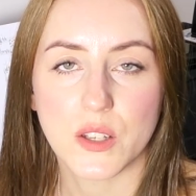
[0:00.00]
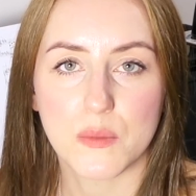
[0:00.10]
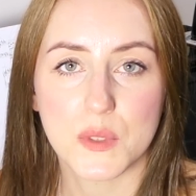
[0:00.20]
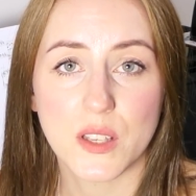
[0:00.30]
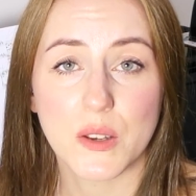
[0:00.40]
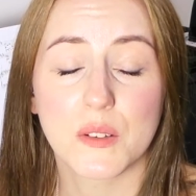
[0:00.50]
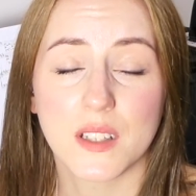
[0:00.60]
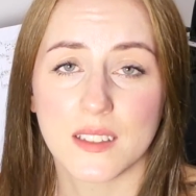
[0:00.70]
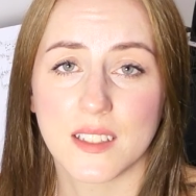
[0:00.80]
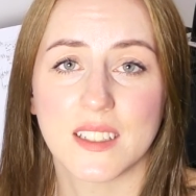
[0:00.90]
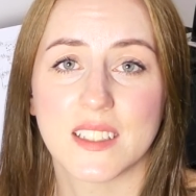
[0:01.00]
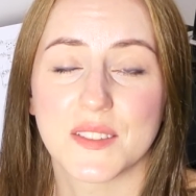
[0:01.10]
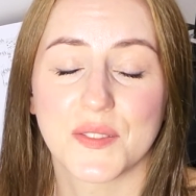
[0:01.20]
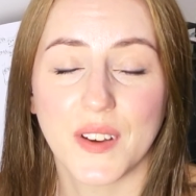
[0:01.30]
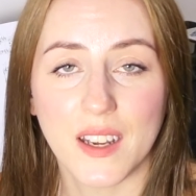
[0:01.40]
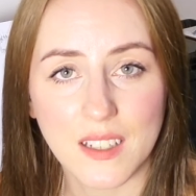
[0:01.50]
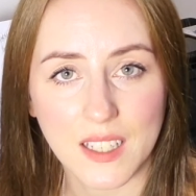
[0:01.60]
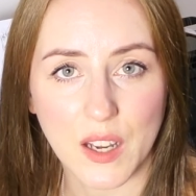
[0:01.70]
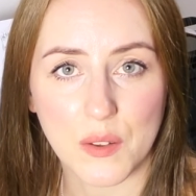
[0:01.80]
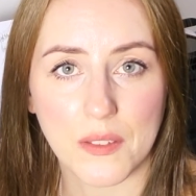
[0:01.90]
So I'm so glad that it is
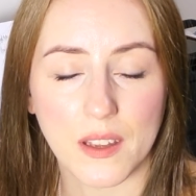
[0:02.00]
finally out